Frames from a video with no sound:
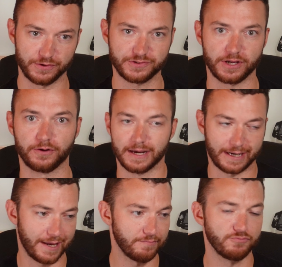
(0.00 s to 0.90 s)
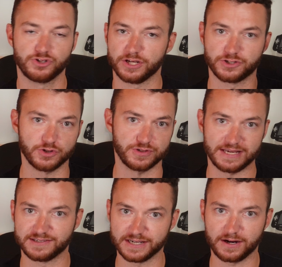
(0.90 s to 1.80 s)
So again, just choose
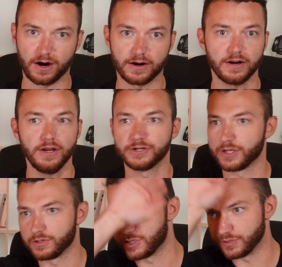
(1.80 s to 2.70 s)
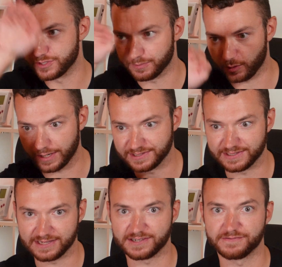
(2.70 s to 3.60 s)
SD card, don't choose some crazy
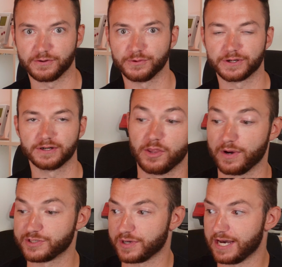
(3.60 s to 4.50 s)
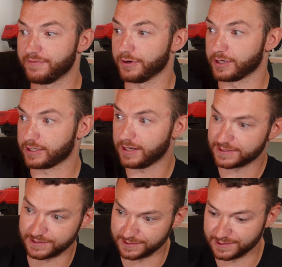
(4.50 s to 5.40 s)
nested folder, otherwise you'll have all your
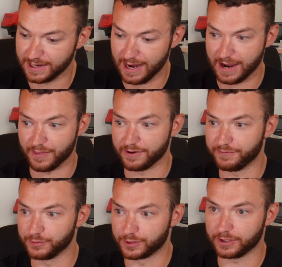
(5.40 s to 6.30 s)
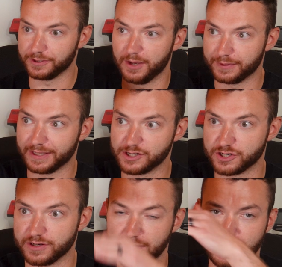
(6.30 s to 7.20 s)
consoles and then a folder called
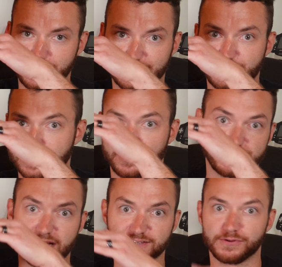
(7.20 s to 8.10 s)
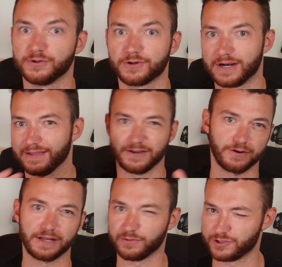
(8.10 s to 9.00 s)
Emulation next to your SNES folder, and
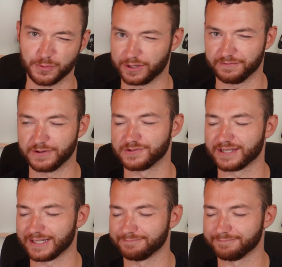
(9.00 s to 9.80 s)
it'll get super confusing